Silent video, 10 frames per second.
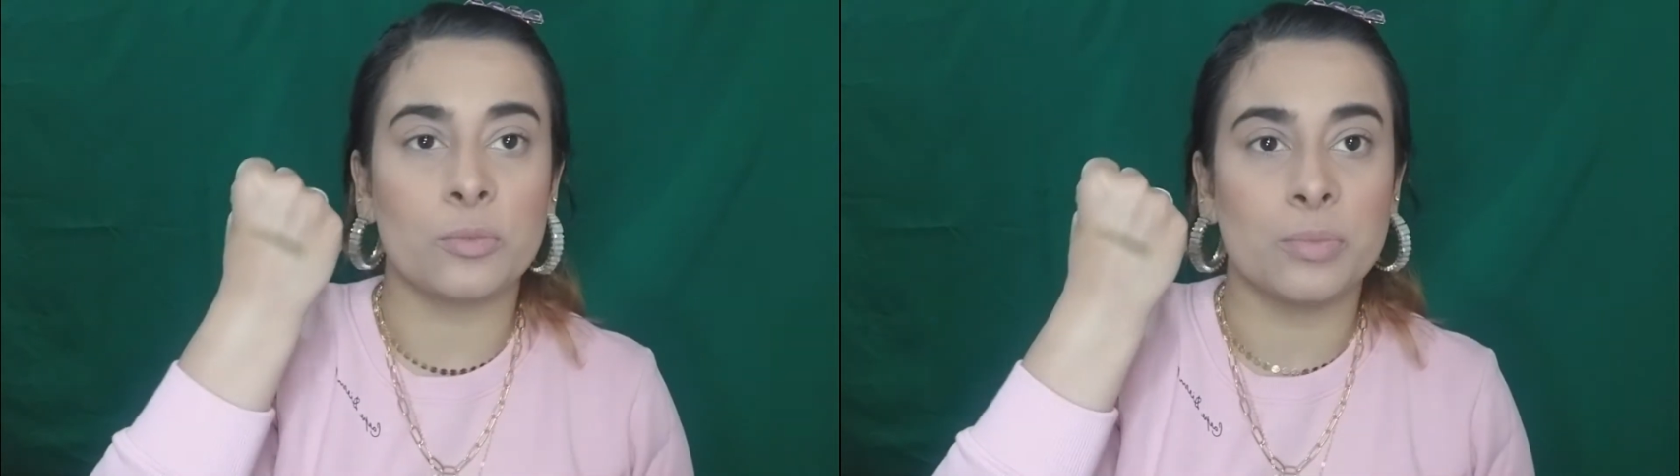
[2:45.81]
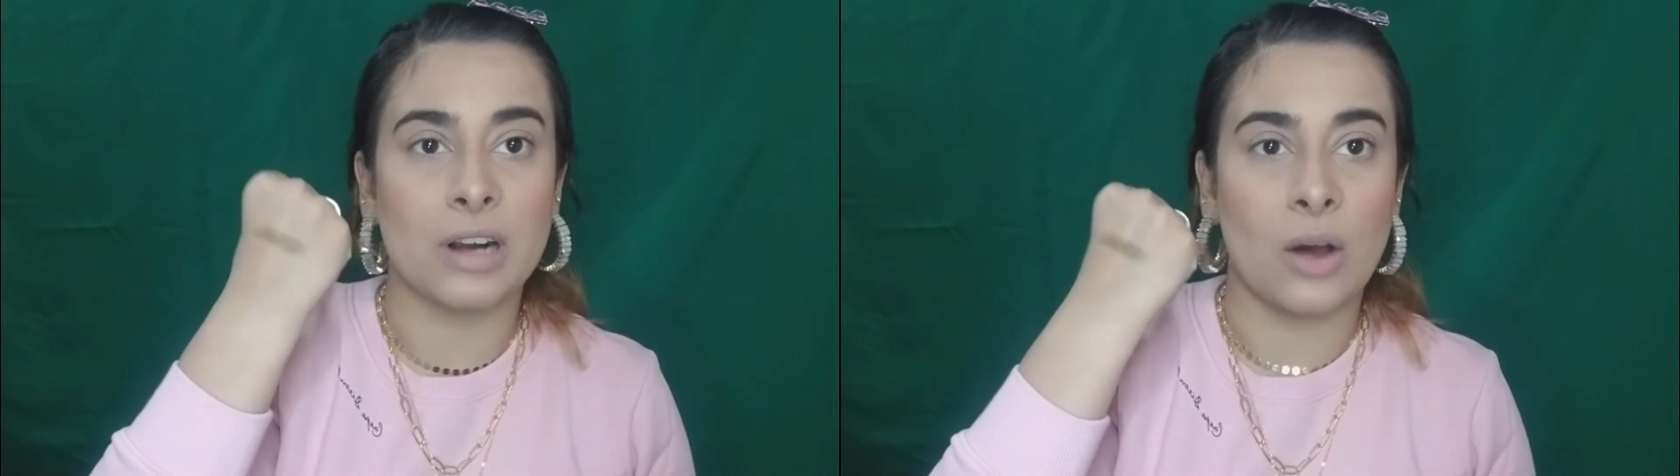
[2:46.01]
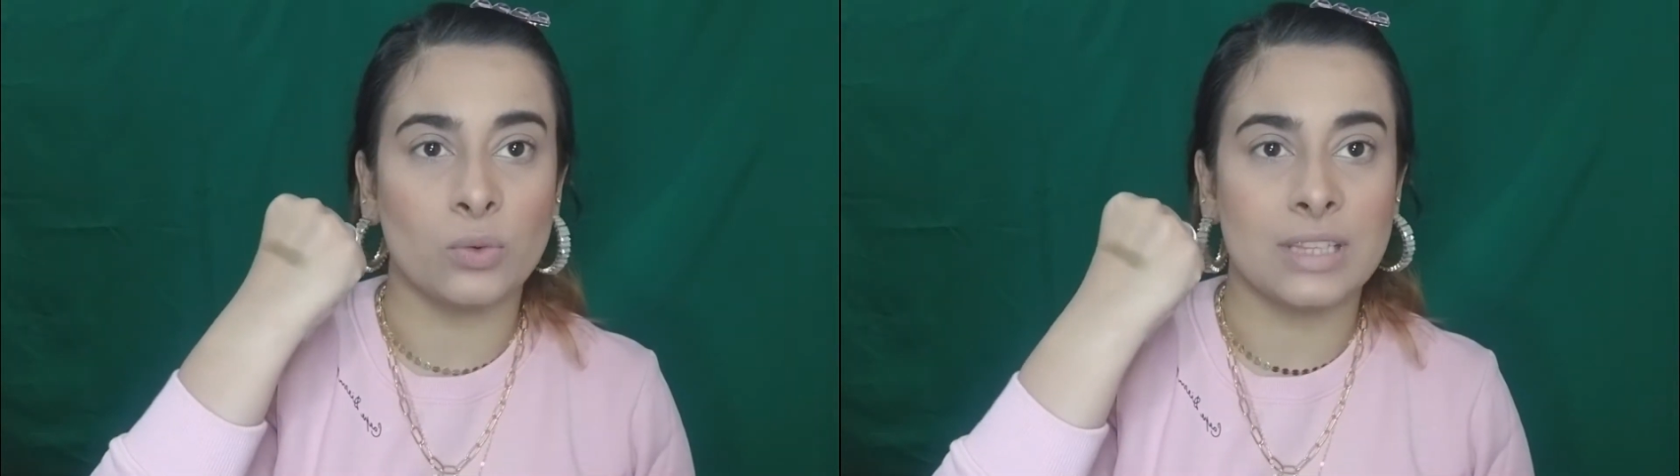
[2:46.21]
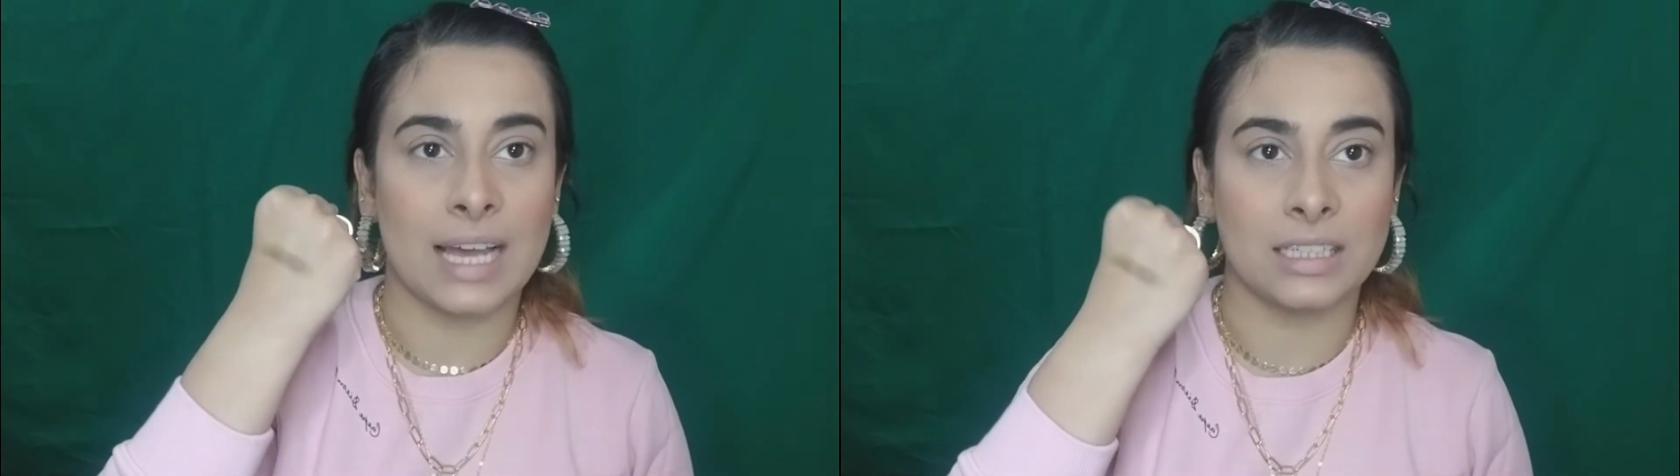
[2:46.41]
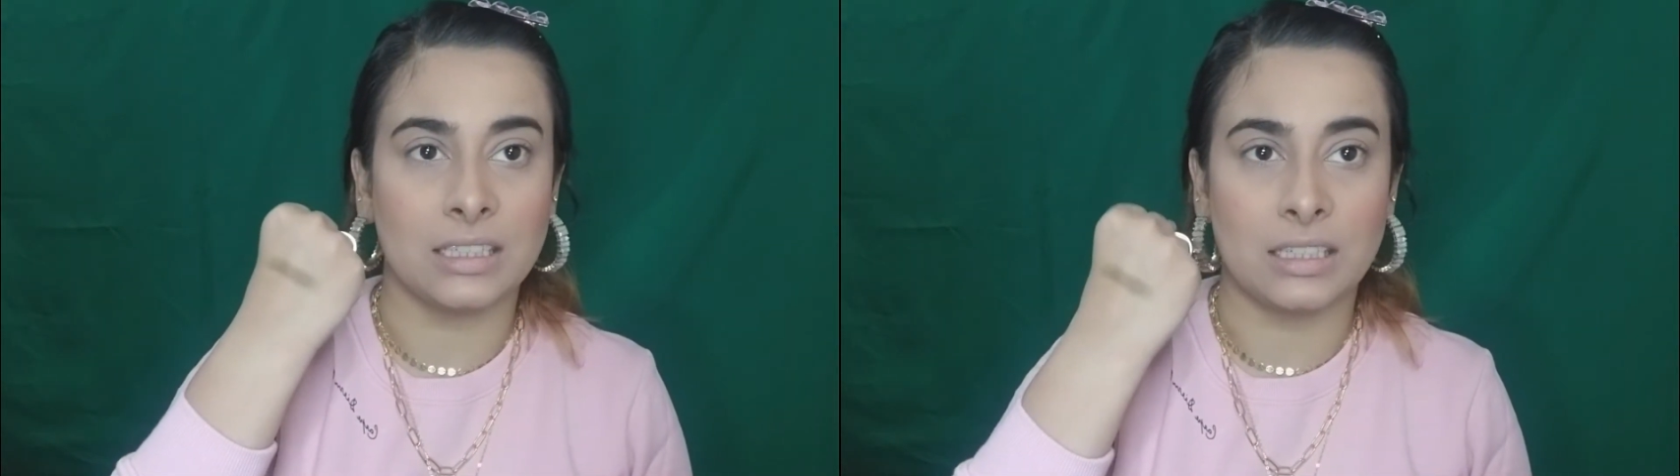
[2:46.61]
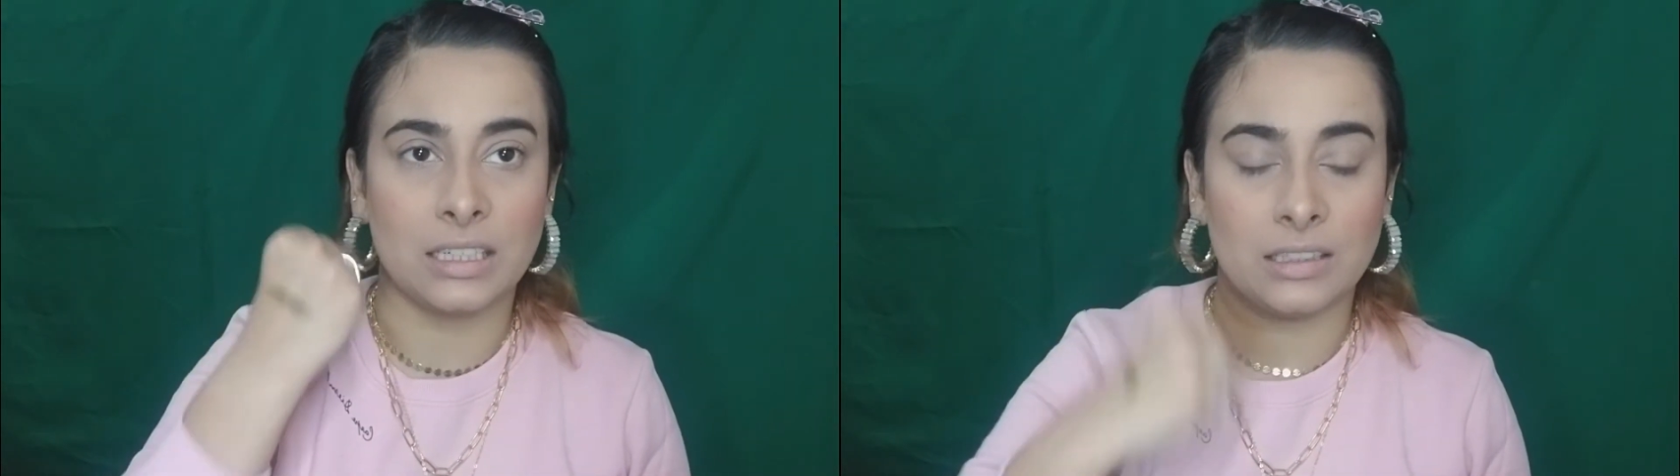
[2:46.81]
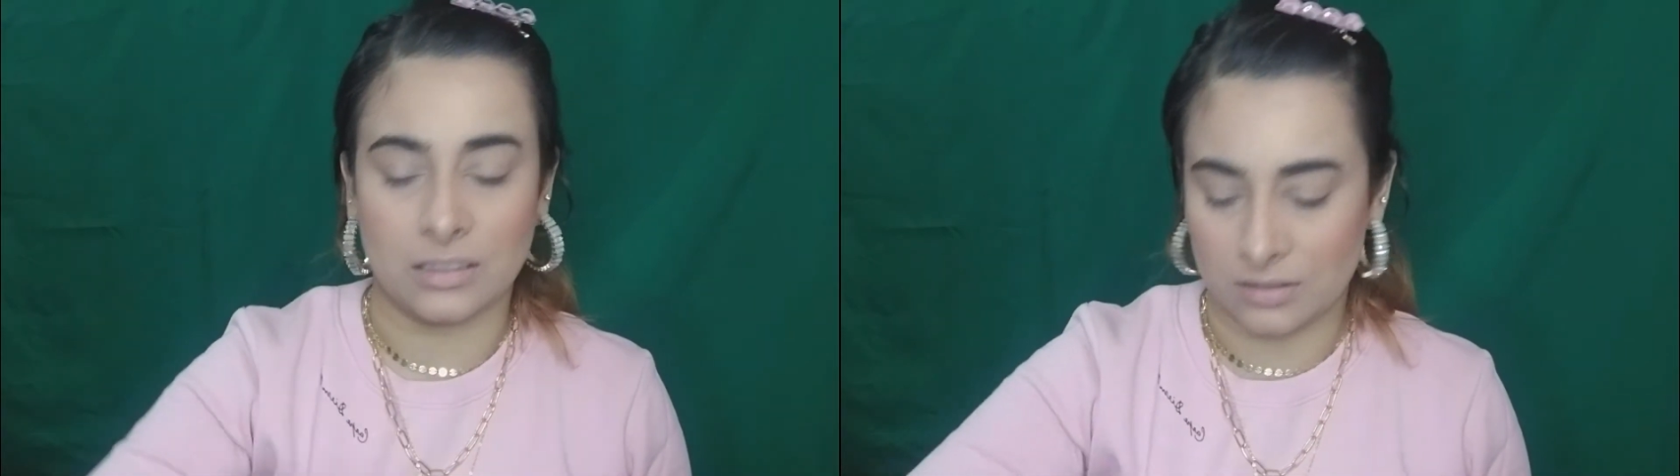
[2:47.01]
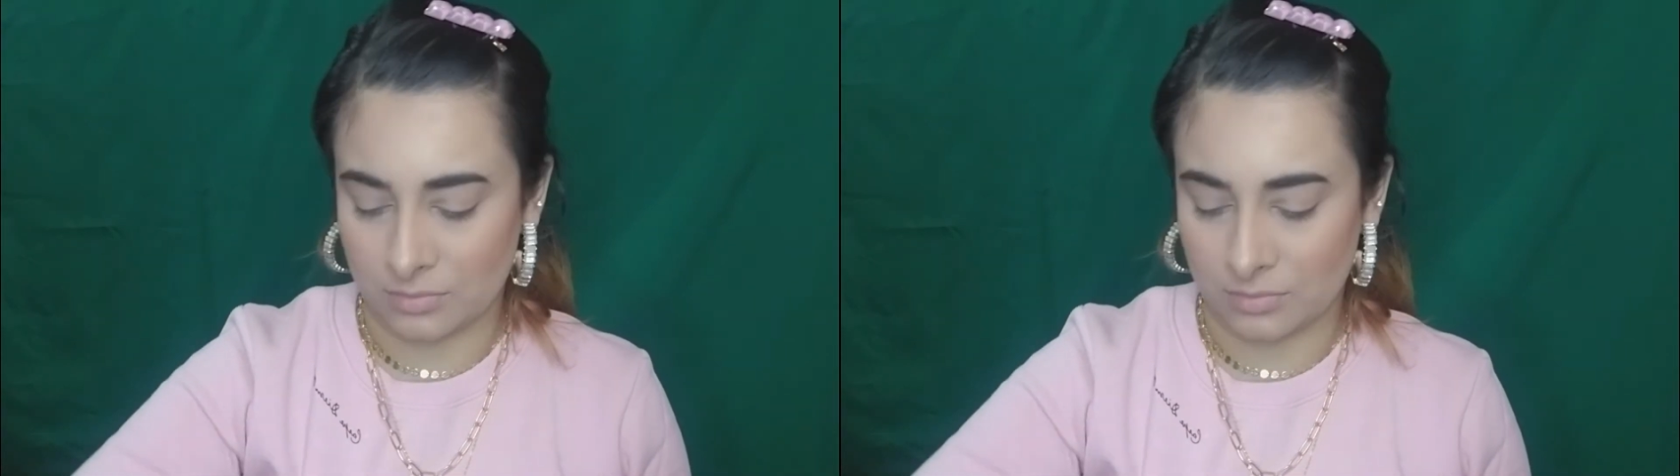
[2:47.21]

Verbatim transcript: brown than green